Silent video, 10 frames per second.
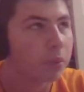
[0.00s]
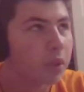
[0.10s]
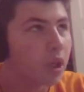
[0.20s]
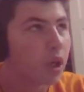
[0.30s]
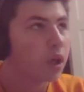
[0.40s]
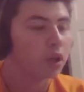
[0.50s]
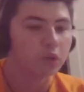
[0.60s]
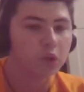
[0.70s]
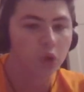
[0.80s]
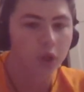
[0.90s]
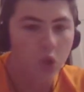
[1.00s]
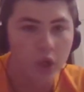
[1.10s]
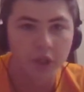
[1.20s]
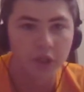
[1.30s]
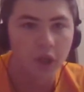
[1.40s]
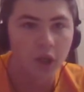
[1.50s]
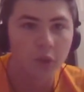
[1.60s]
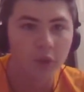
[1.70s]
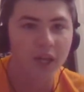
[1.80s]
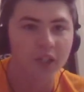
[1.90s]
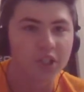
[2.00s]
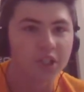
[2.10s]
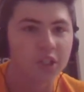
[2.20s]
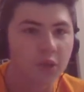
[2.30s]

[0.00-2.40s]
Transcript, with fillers: be uh, doing a quick uh, reaction